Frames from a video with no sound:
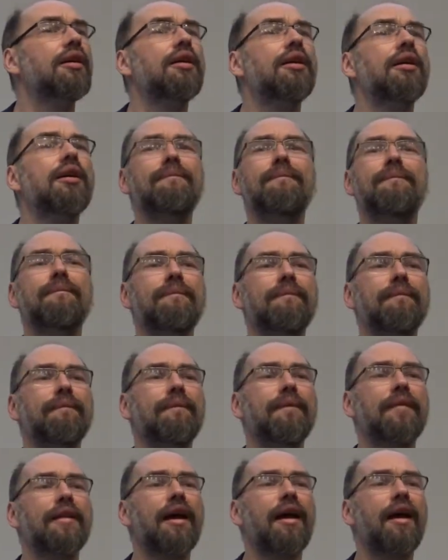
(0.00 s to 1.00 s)
framework
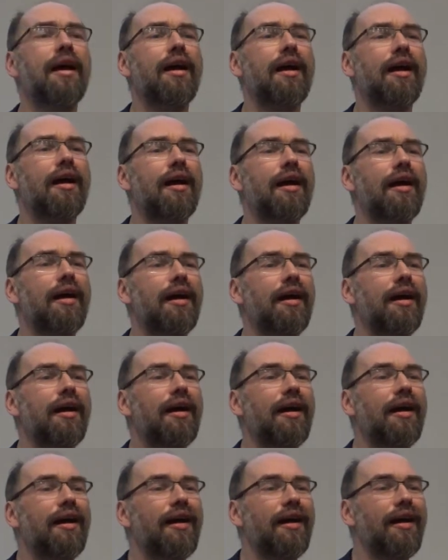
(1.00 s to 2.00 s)
debunk
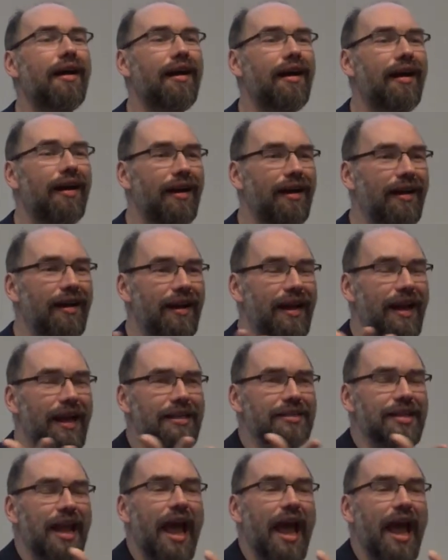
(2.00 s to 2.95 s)
the expectations.